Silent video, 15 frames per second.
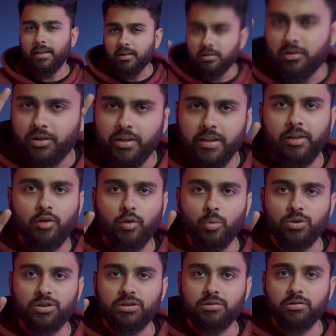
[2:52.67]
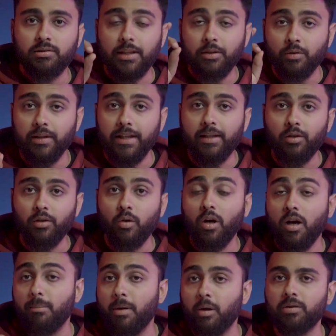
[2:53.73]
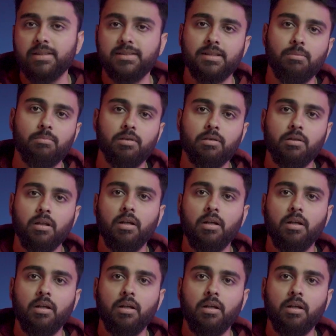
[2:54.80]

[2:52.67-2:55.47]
There are three truths that you need to know about this number.